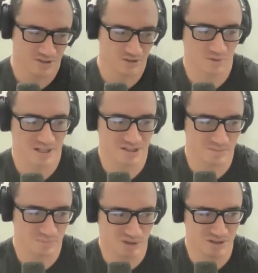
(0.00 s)
a good question,
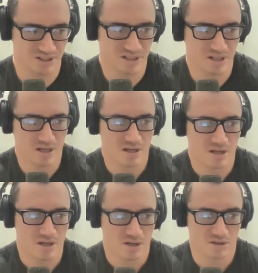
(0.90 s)
because
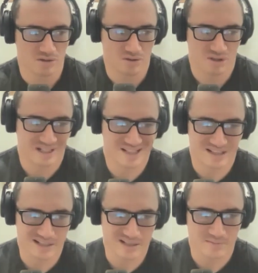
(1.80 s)
you can
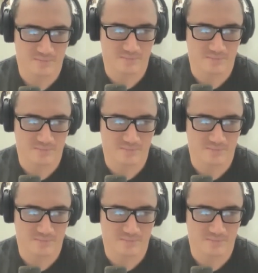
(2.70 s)
easily